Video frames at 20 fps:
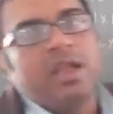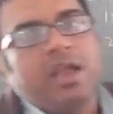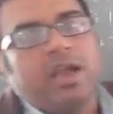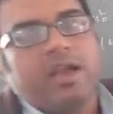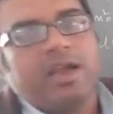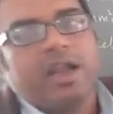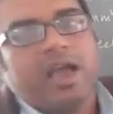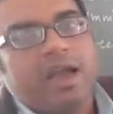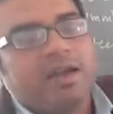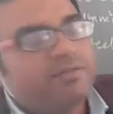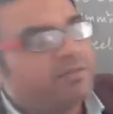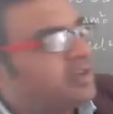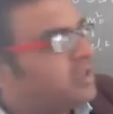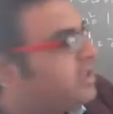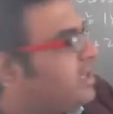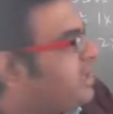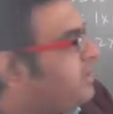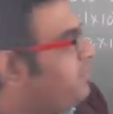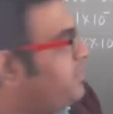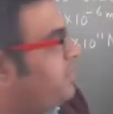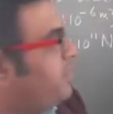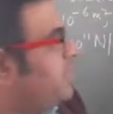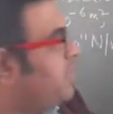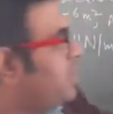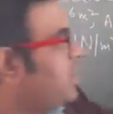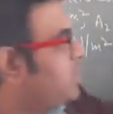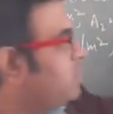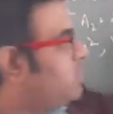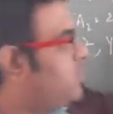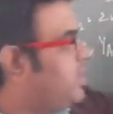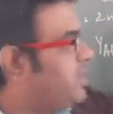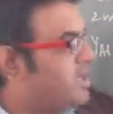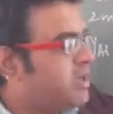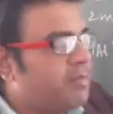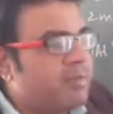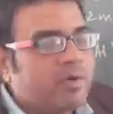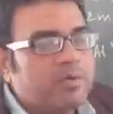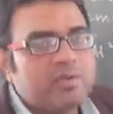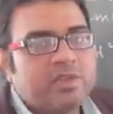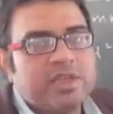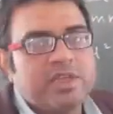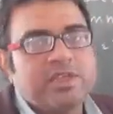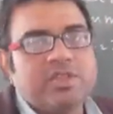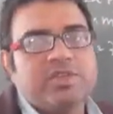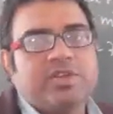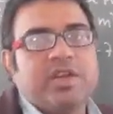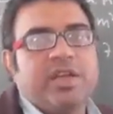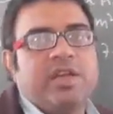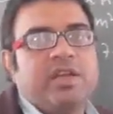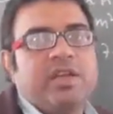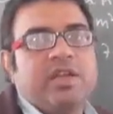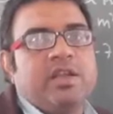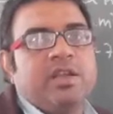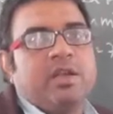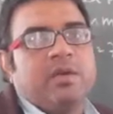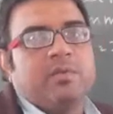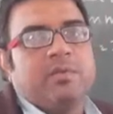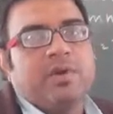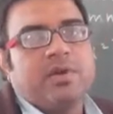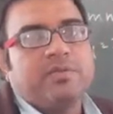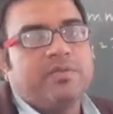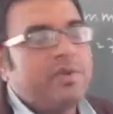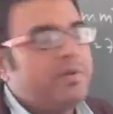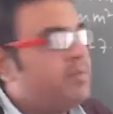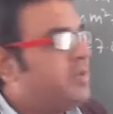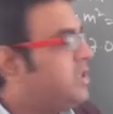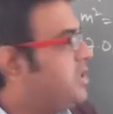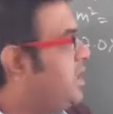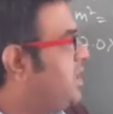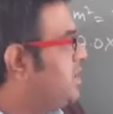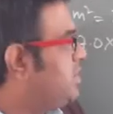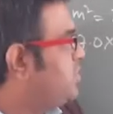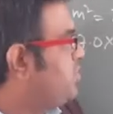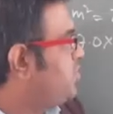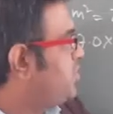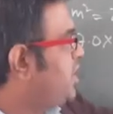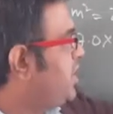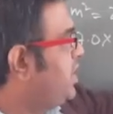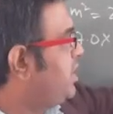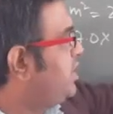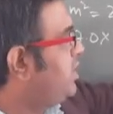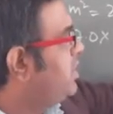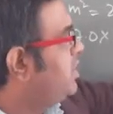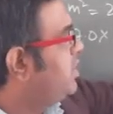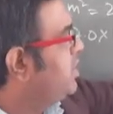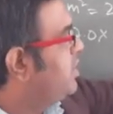and after that we will calculate about the strain. What will be the strain,